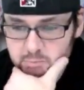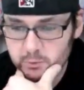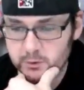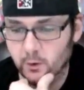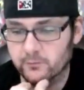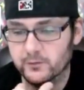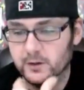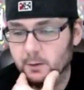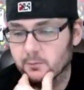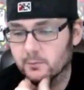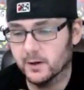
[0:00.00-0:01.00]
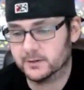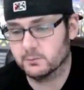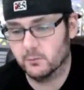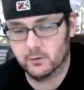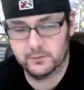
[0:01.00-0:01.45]
would go for a couple
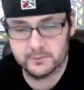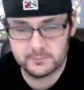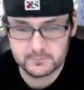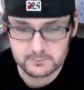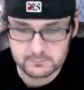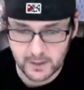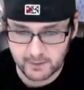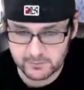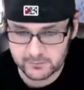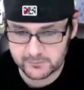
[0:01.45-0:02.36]
bucks more than obviously